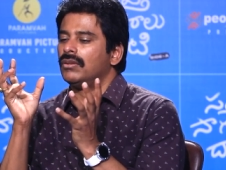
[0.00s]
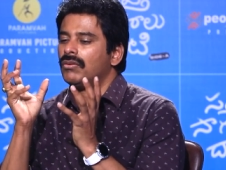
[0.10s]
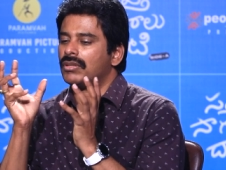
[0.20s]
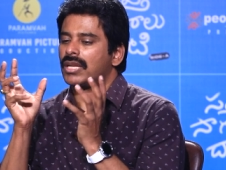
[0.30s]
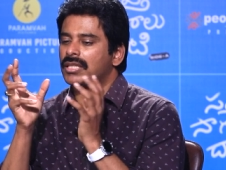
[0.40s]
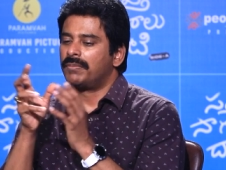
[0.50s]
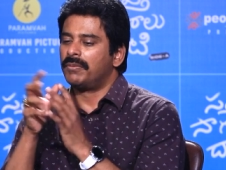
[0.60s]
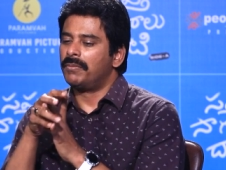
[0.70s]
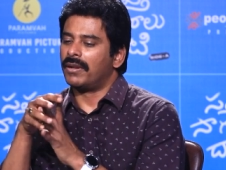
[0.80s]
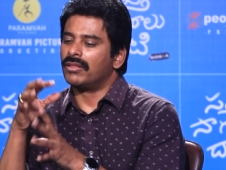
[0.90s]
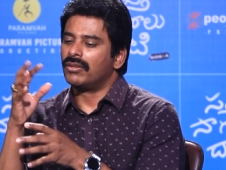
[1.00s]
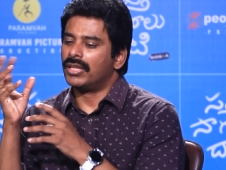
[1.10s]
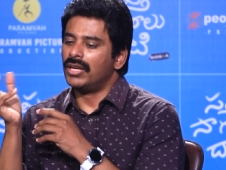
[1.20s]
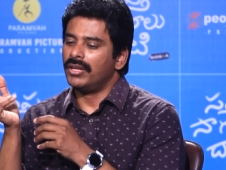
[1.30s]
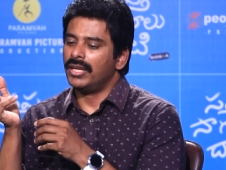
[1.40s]
successful Prandar
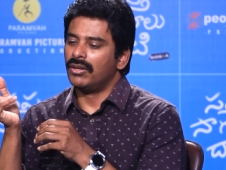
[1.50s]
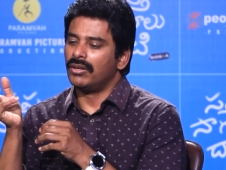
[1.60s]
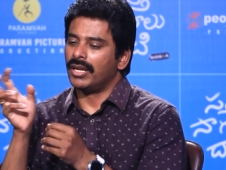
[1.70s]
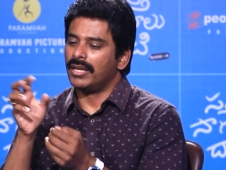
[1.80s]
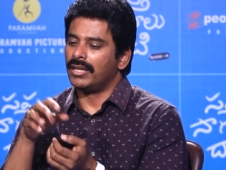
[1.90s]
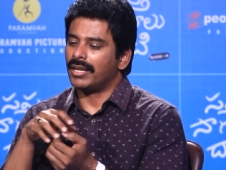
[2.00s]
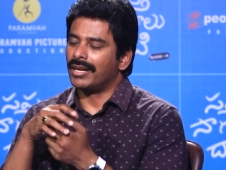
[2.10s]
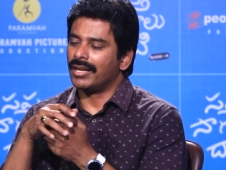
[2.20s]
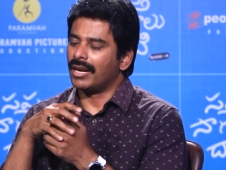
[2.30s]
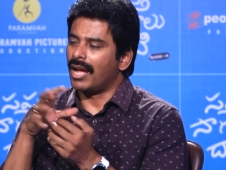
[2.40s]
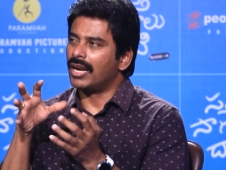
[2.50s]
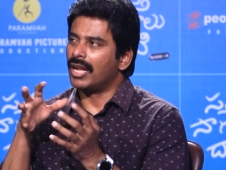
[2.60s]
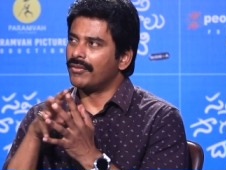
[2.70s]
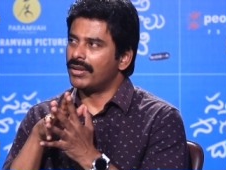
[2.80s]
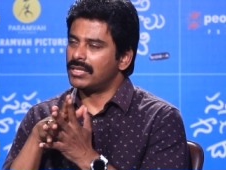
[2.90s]
Telugu hero Gani, Kannada, all
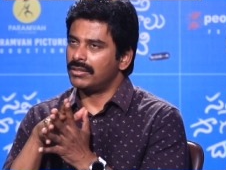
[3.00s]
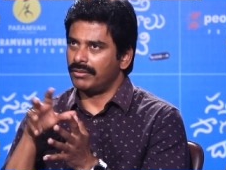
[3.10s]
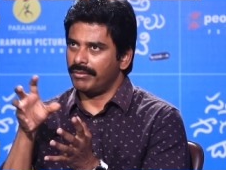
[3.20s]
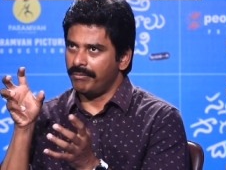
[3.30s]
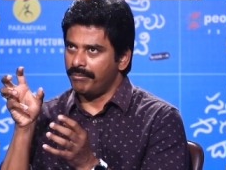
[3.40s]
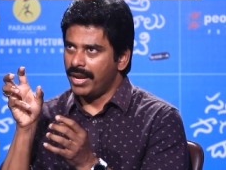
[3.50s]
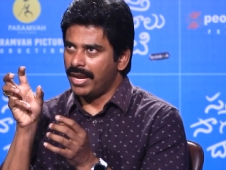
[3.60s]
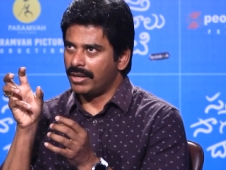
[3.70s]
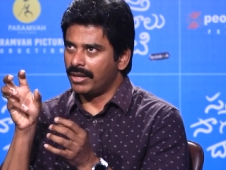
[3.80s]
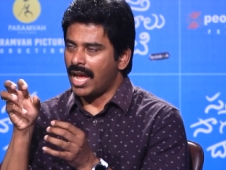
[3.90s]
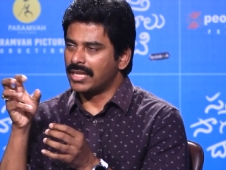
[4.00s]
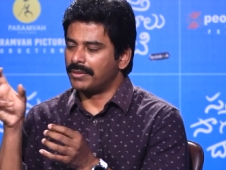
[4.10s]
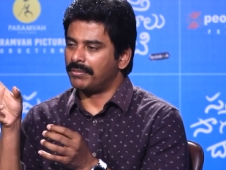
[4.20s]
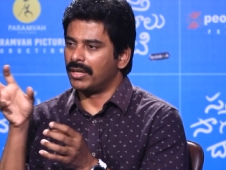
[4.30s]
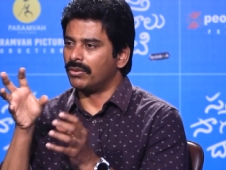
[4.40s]
languages, main
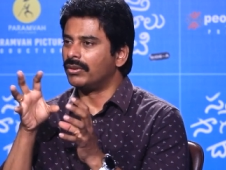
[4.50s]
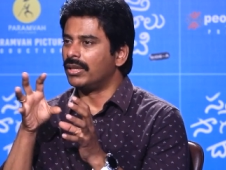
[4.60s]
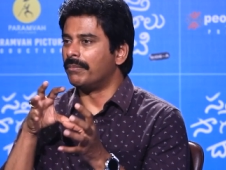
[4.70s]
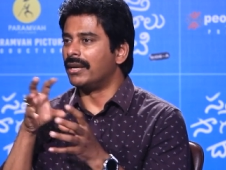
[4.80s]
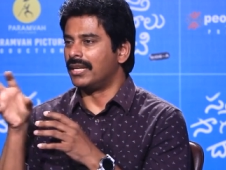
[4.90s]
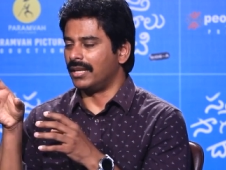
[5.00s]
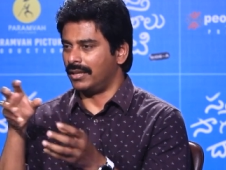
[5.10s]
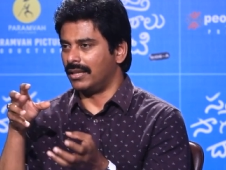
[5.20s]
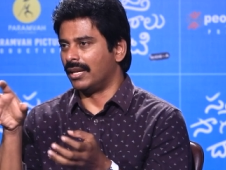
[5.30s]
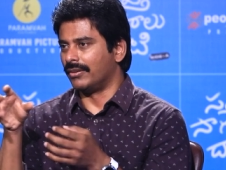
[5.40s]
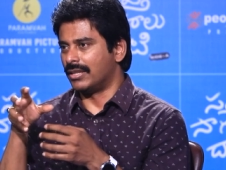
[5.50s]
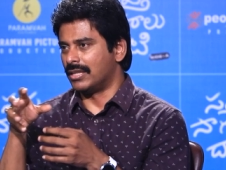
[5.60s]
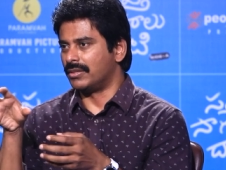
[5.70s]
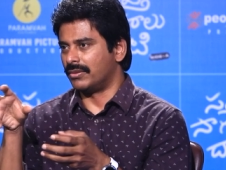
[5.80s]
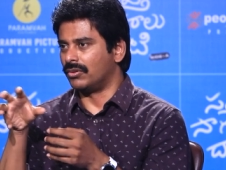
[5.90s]
accepted only multi
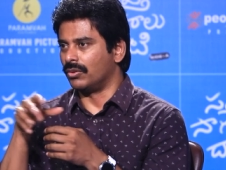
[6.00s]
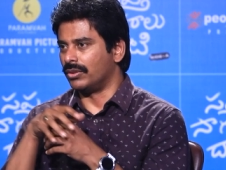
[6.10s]
languages, so